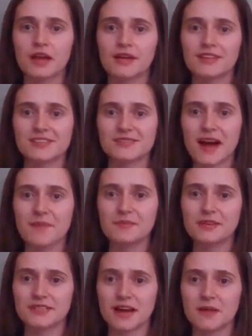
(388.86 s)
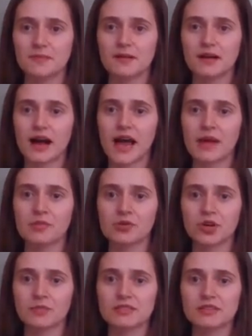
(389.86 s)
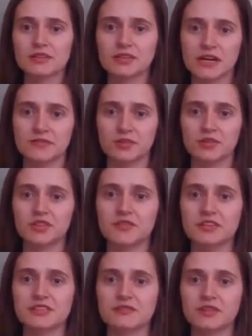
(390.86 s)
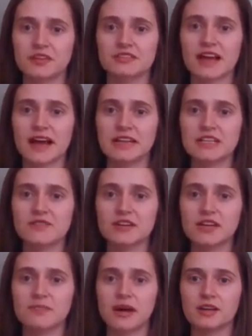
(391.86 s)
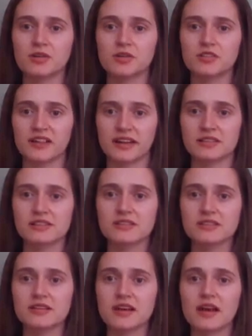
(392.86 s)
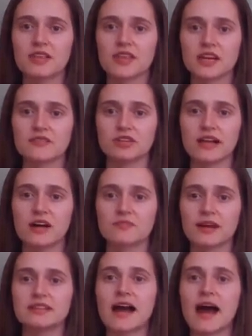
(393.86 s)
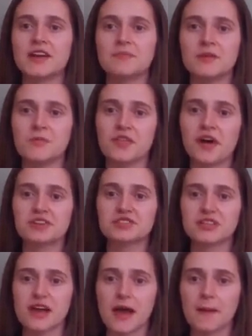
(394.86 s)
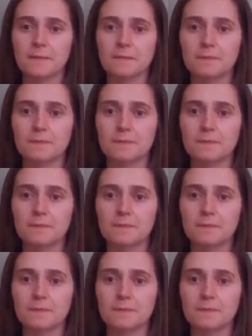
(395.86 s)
To wrap this up, I am enormously grateful for the scientific and medical advances that have allowed my dad to be with us today,